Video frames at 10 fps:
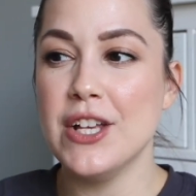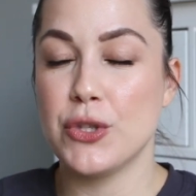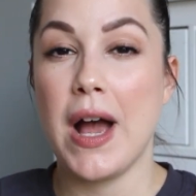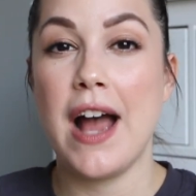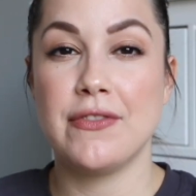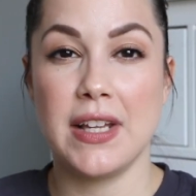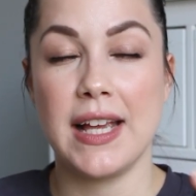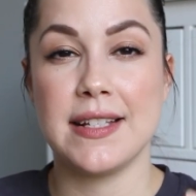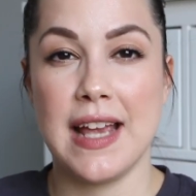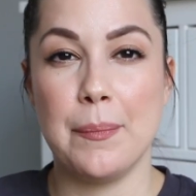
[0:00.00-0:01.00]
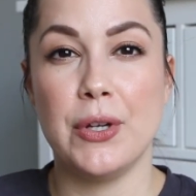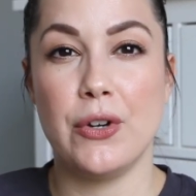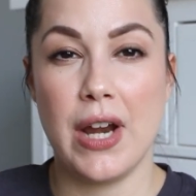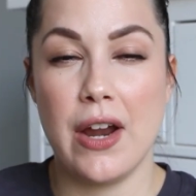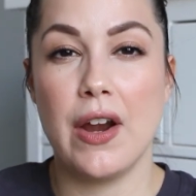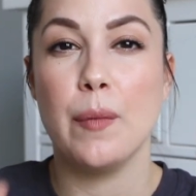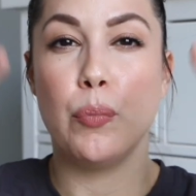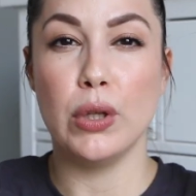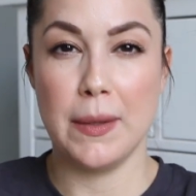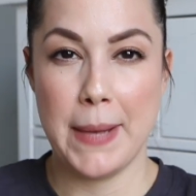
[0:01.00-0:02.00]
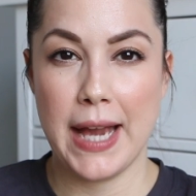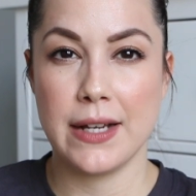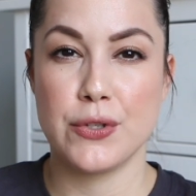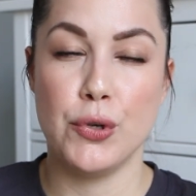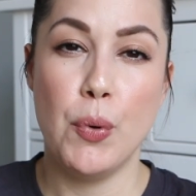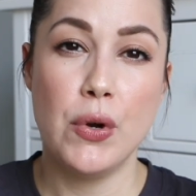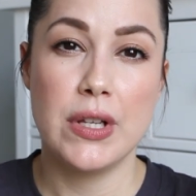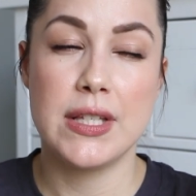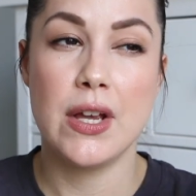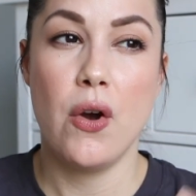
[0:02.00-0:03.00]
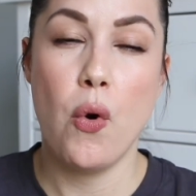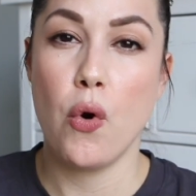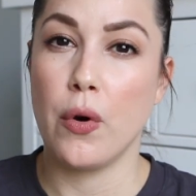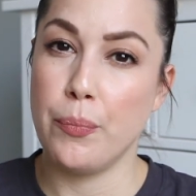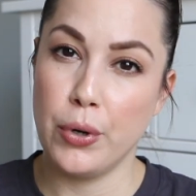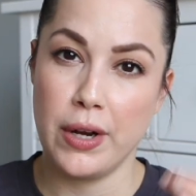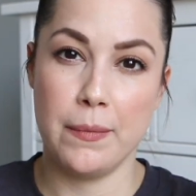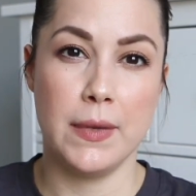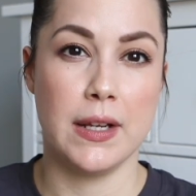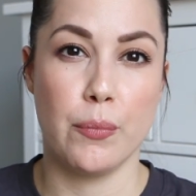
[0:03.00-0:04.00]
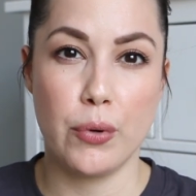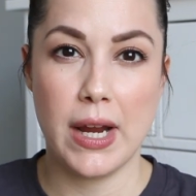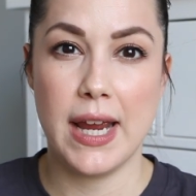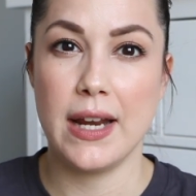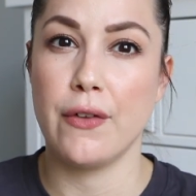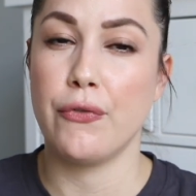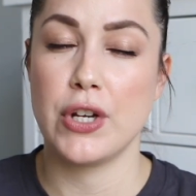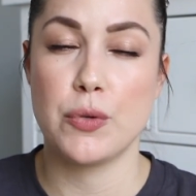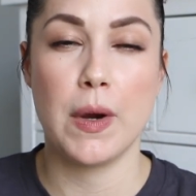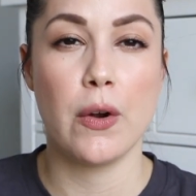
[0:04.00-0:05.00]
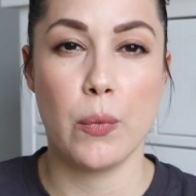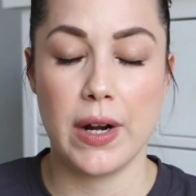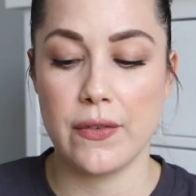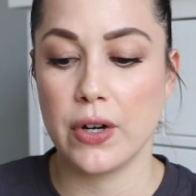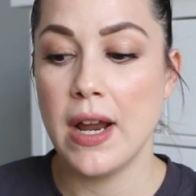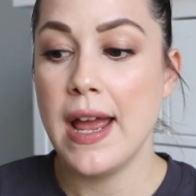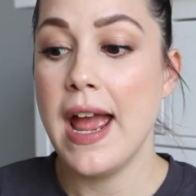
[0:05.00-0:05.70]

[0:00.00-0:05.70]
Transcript: So I have to like dampen her hair and pull it back into a ponytail or put it in a braid, a French braid or whatever.